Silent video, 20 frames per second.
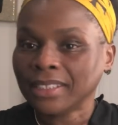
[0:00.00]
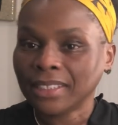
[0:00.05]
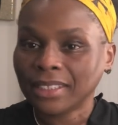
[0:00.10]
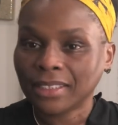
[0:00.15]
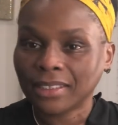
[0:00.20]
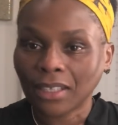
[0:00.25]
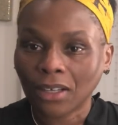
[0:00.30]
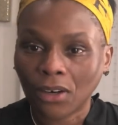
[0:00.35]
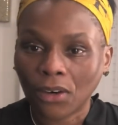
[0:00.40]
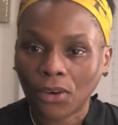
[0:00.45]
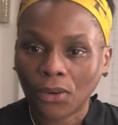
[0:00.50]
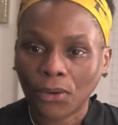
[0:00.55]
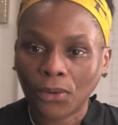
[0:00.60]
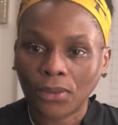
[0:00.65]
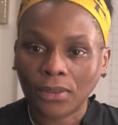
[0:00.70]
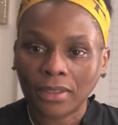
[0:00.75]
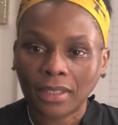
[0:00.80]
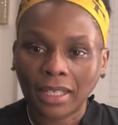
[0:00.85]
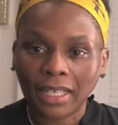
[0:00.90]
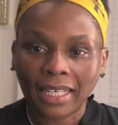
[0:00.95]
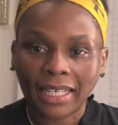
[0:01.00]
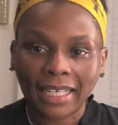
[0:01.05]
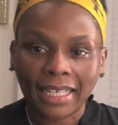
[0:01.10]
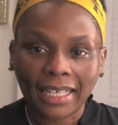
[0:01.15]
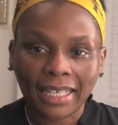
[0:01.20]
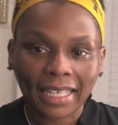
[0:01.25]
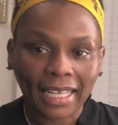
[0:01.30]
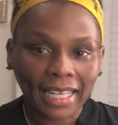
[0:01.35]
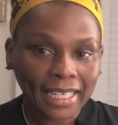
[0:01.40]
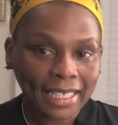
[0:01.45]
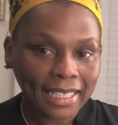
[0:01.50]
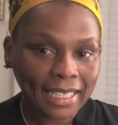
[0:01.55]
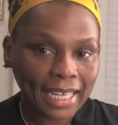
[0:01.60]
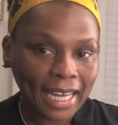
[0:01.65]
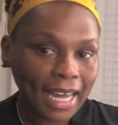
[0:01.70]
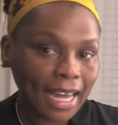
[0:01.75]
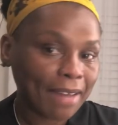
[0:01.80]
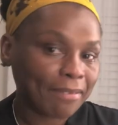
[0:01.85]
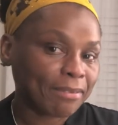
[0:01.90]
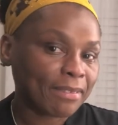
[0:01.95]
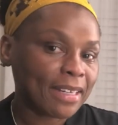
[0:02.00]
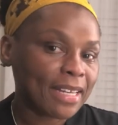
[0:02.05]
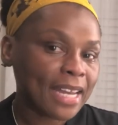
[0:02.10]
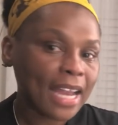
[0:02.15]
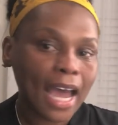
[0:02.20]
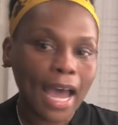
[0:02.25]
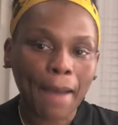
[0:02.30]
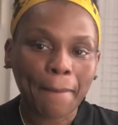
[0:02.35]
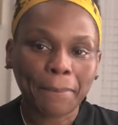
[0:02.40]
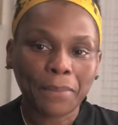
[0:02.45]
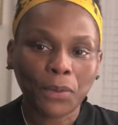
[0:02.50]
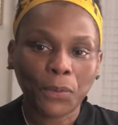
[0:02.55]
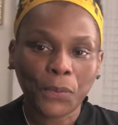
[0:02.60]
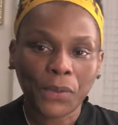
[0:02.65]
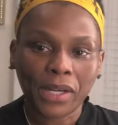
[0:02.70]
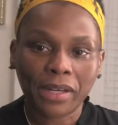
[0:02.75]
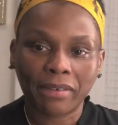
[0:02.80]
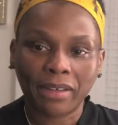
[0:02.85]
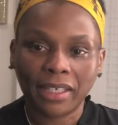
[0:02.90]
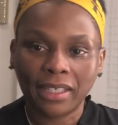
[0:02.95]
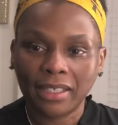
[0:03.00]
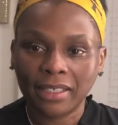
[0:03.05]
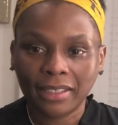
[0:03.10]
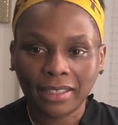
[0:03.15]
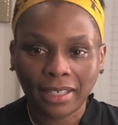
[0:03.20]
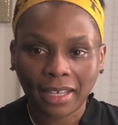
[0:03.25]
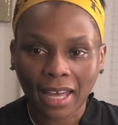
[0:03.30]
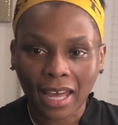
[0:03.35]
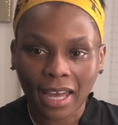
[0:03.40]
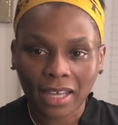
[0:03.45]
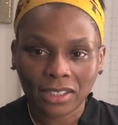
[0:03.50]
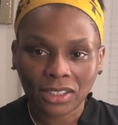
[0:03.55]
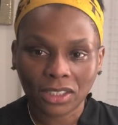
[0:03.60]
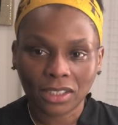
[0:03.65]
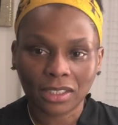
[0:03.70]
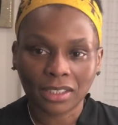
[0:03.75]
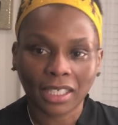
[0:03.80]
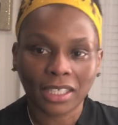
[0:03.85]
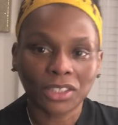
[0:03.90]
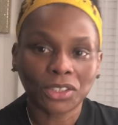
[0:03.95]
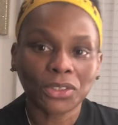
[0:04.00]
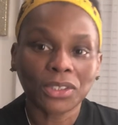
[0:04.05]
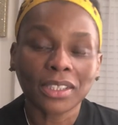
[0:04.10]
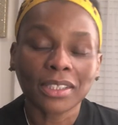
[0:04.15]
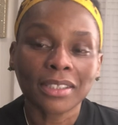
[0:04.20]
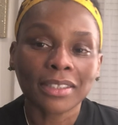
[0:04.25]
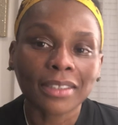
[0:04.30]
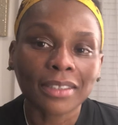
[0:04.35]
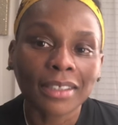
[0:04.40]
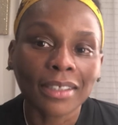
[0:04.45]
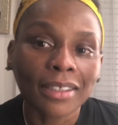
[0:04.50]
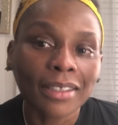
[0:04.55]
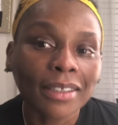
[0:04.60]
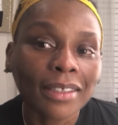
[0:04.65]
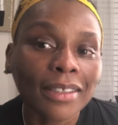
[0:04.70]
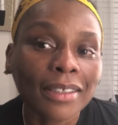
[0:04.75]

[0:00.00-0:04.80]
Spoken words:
So lately I have not been wearing any lashes. As you can see,